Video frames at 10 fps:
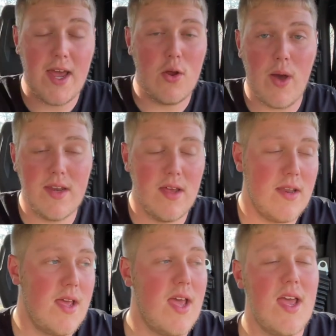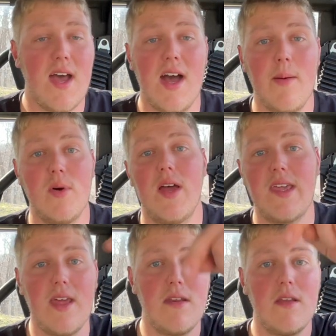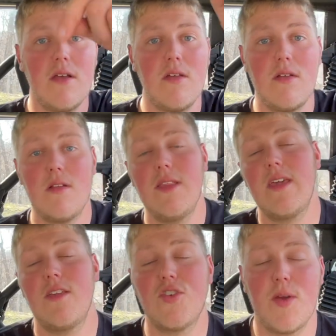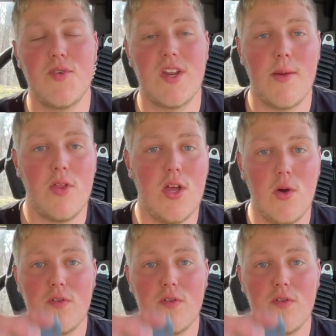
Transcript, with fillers: I know I did. Uh, but again, link in the description down below